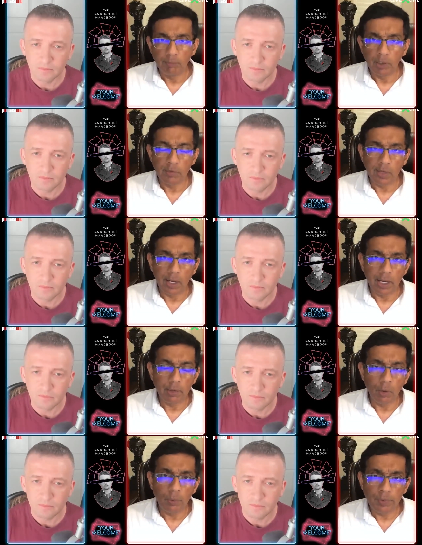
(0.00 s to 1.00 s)
Speaker 1: because I, I
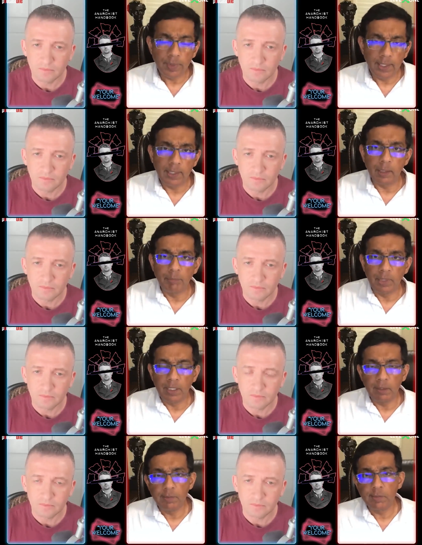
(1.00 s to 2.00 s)
don't think it
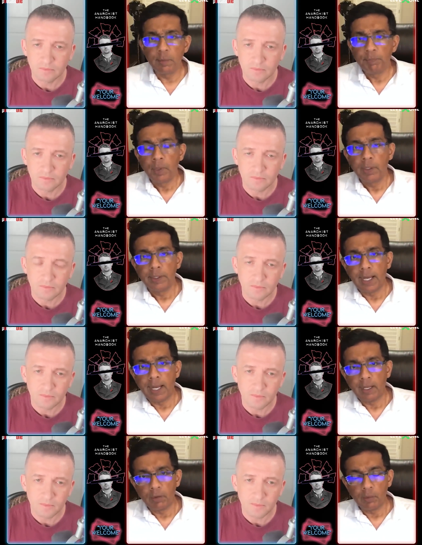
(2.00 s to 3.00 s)
means
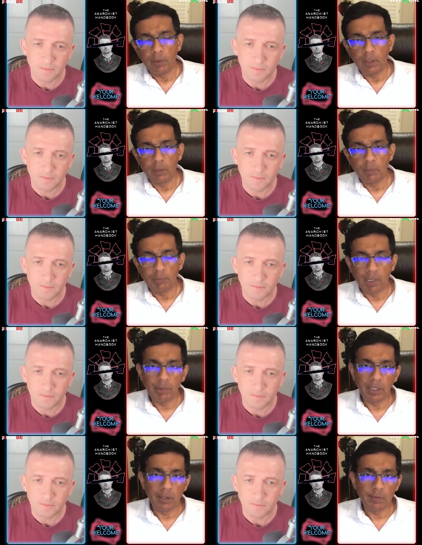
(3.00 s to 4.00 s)
that uh,
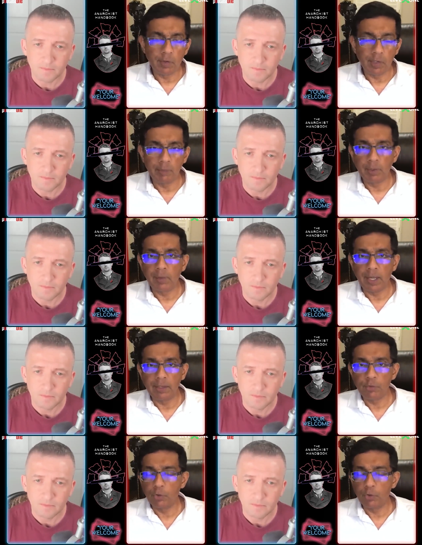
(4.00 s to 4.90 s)
Republicans and Democrats